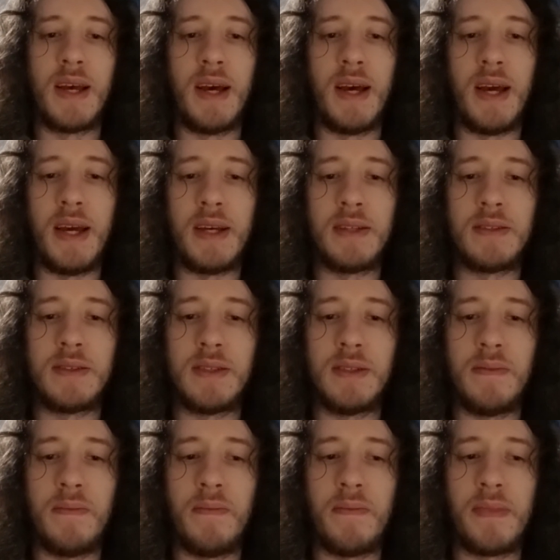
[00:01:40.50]
And
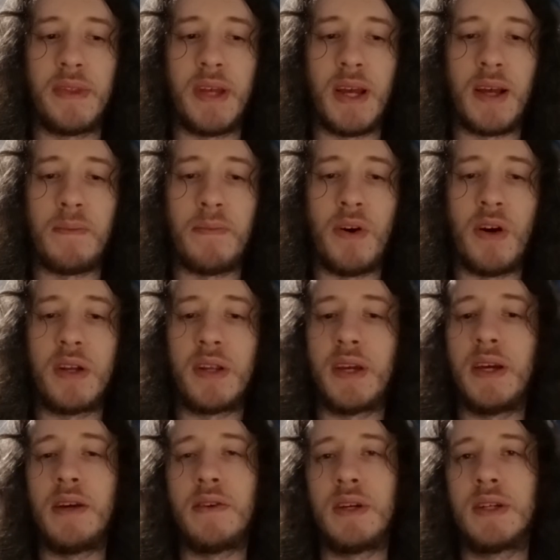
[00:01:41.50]
the point
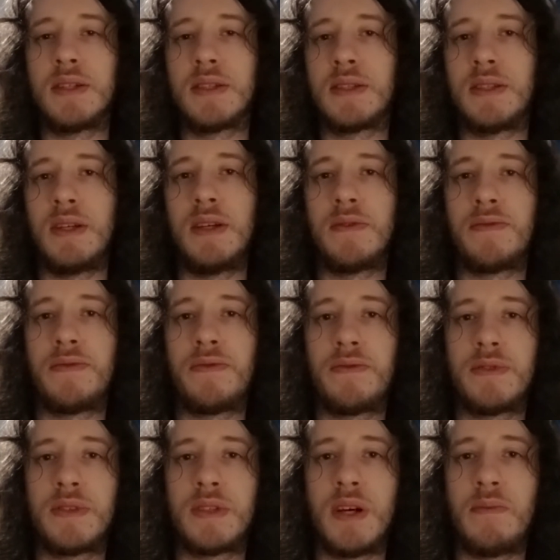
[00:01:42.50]
here is if
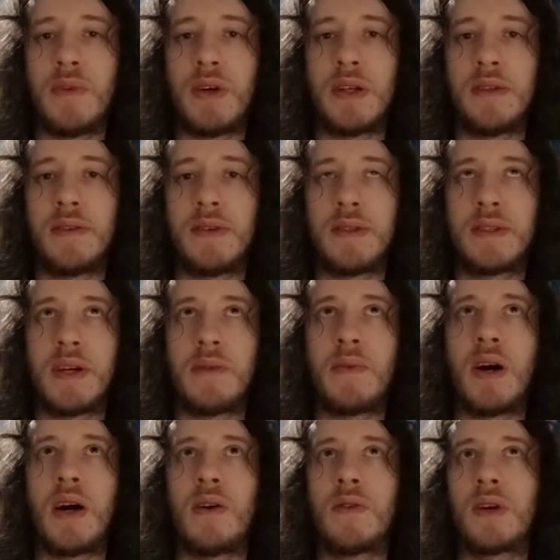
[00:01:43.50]
someone
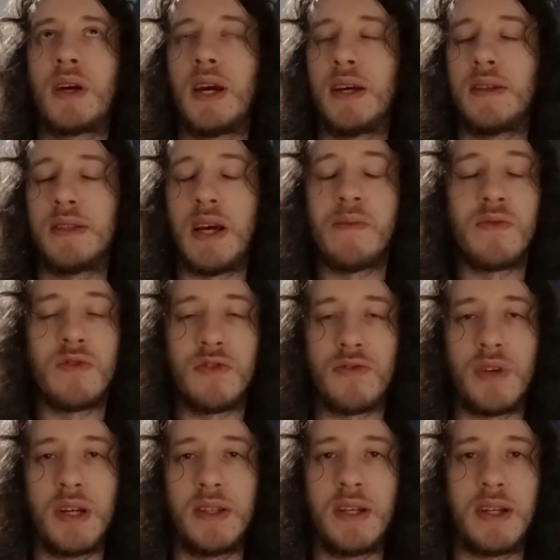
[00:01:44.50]
somehow can
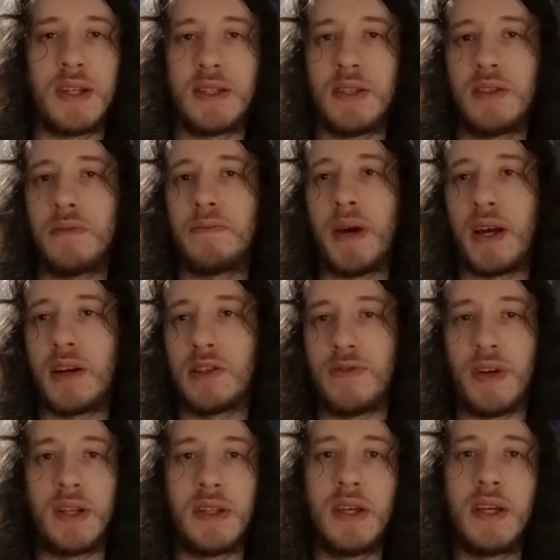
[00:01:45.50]
demonstrate that a certain package of
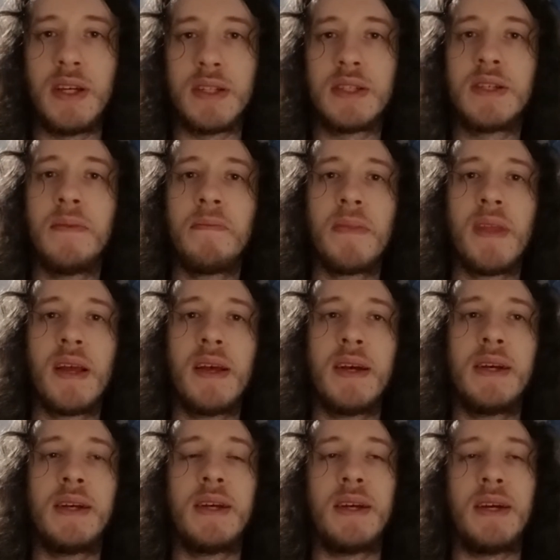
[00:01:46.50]
ideas
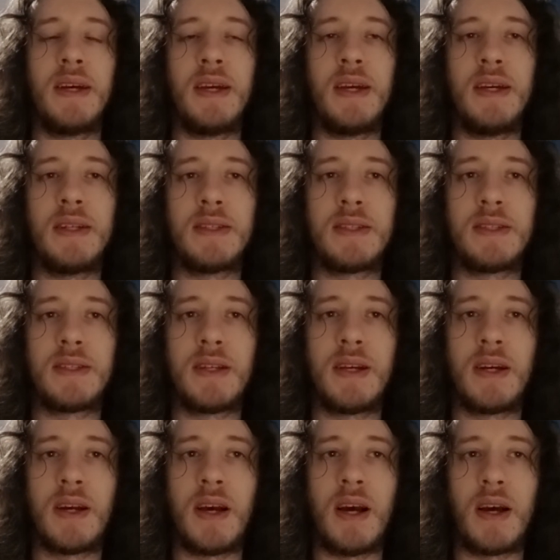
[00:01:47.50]

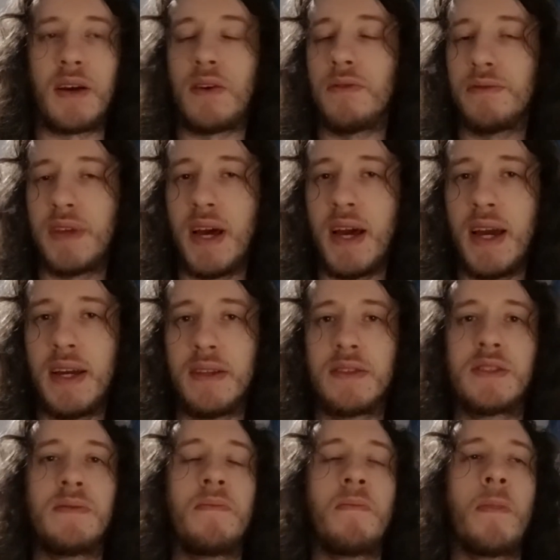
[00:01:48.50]

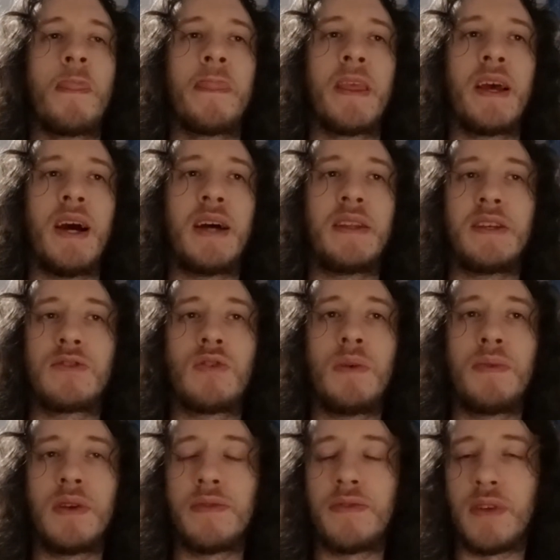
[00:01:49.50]
contains a
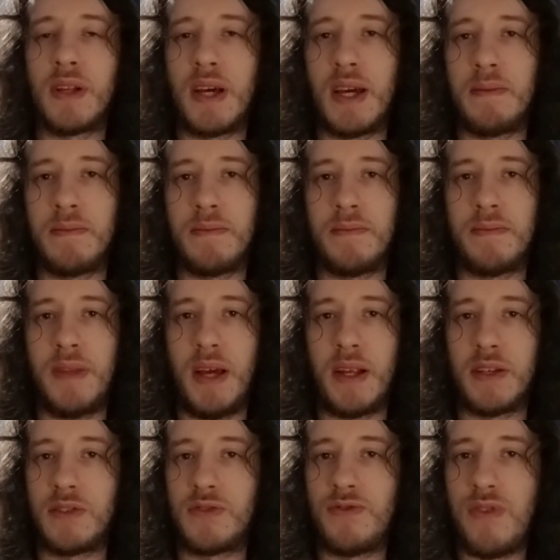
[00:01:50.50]
descriptive claim that
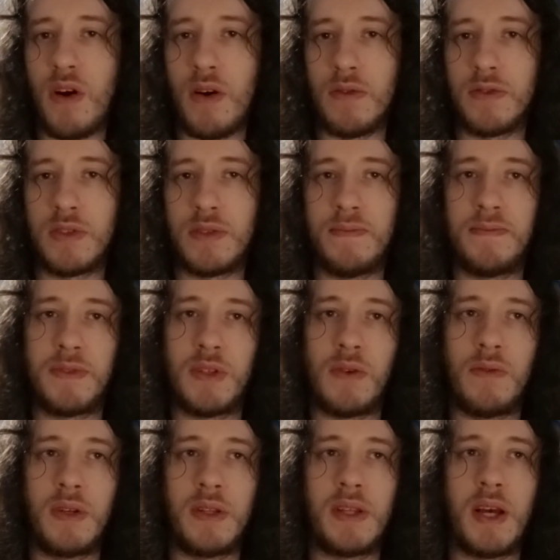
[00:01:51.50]
is false,
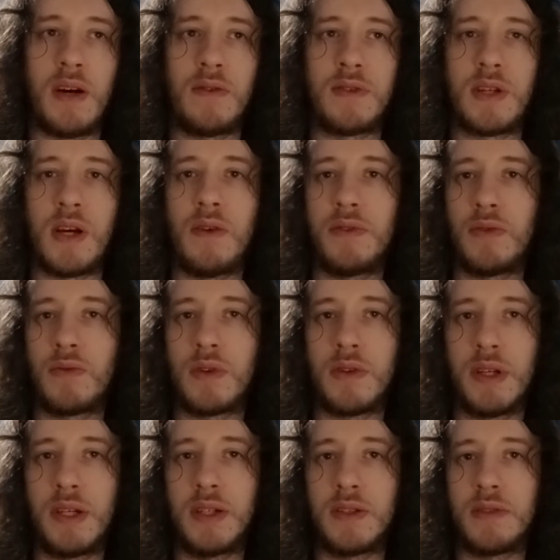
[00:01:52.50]
so it tells how the world
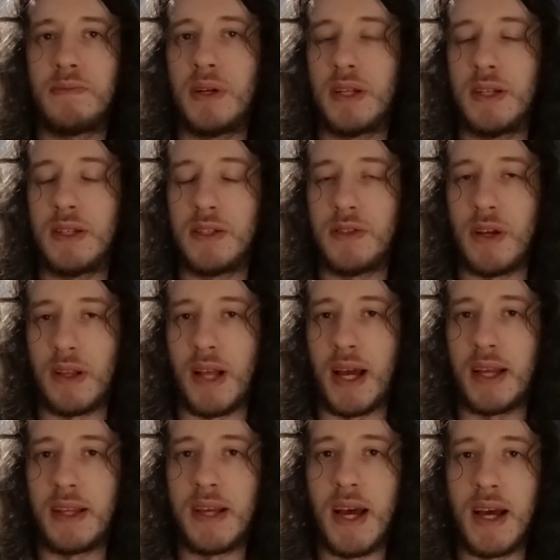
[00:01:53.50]
is, but it's not
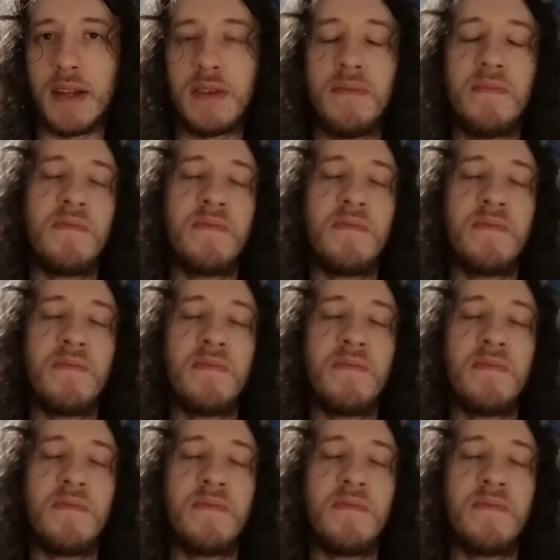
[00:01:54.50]
like that,